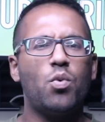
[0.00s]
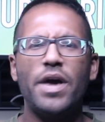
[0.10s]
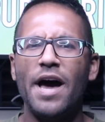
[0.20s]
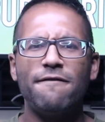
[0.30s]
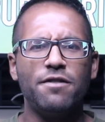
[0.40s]
the way
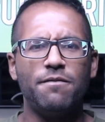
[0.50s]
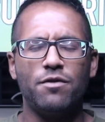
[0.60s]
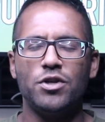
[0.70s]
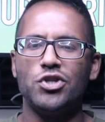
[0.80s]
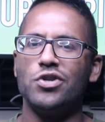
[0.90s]
I flip
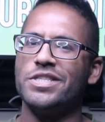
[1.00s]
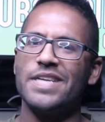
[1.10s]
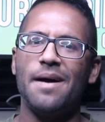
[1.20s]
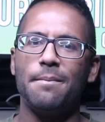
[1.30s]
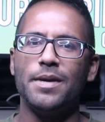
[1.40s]
furniture, it's
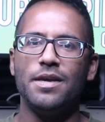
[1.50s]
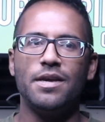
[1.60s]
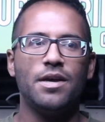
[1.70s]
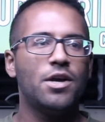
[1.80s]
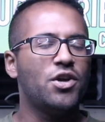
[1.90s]
not
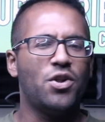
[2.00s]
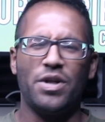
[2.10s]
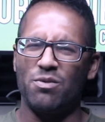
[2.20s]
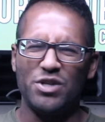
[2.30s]
me, like